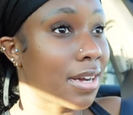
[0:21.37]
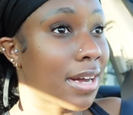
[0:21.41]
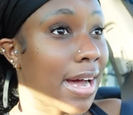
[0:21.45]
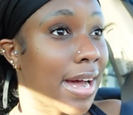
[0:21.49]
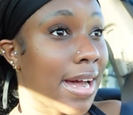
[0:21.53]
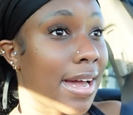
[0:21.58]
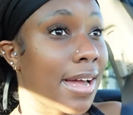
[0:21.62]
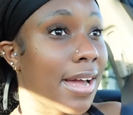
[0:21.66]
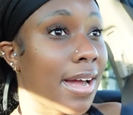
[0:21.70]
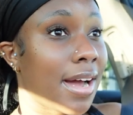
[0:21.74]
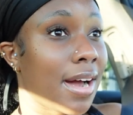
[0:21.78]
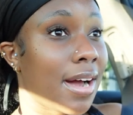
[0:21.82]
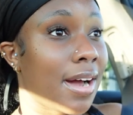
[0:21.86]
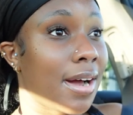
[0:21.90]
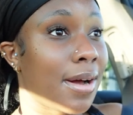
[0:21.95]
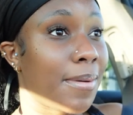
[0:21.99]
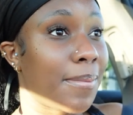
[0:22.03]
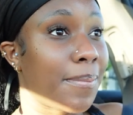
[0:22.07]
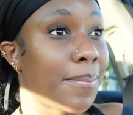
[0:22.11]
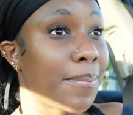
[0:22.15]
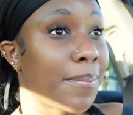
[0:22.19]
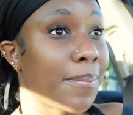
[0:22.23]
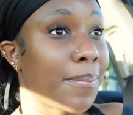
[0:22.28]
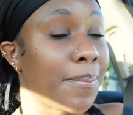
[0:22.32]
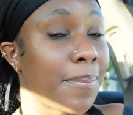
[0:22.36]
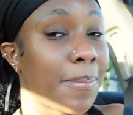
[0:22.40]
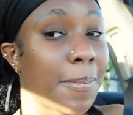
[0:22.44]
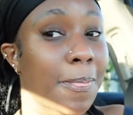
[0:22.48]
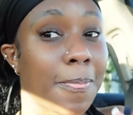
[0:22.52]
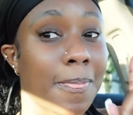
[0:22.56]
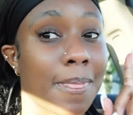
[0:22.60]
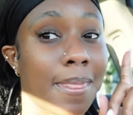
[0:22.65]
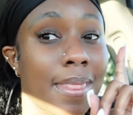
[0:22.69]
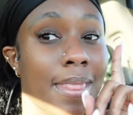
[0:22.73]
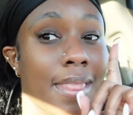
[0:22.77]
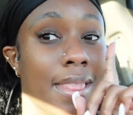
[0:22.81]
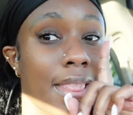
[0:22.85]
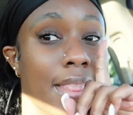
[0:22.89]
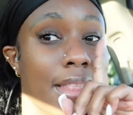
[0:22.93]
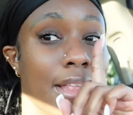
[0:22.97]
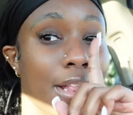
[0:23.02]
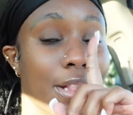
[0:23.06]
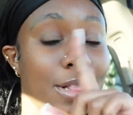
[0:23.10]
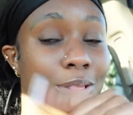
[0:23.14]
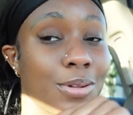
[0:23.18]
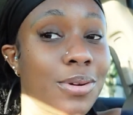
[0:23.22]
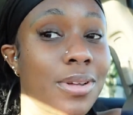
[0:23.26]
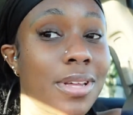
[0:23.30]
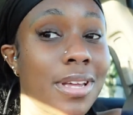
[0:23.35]
I am
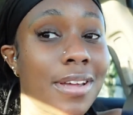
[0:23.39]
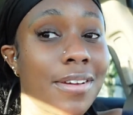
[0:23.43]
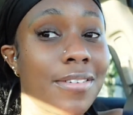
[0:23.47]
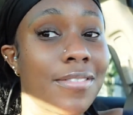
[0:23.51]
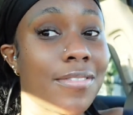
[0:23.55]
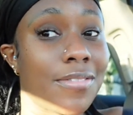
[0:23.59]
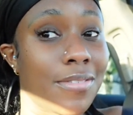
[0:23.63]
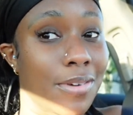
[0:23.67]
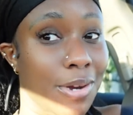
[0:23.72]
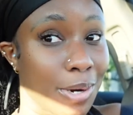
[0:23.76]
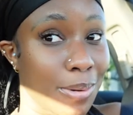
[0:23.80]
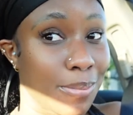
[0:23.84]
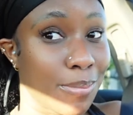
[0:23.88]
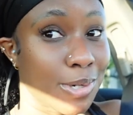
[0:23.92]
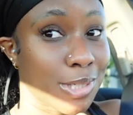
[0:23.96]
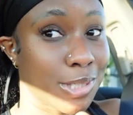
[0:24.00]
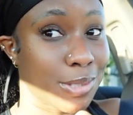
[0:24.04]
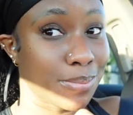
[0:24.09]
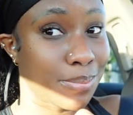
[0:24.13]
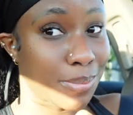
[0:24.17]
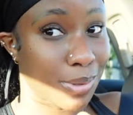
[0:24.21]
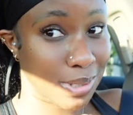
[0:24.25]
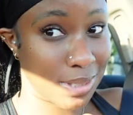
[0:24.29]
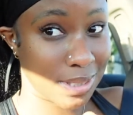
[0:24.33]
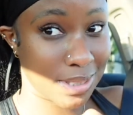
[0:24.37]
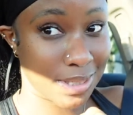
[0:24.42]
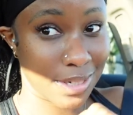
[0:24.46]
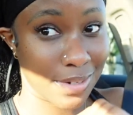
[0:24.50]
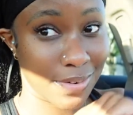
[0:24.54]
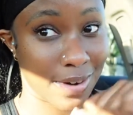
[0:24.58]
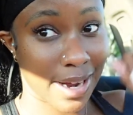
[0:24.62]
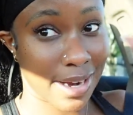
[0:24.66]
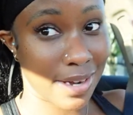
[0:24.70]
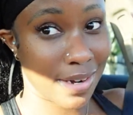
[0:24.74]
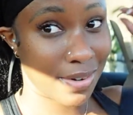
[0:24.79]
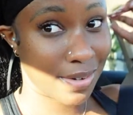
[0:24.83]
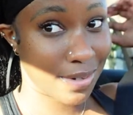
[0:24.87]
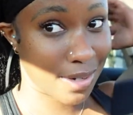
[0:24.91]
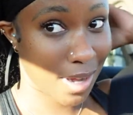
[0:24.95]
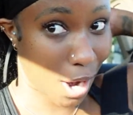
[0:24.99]
looking very much busted right now.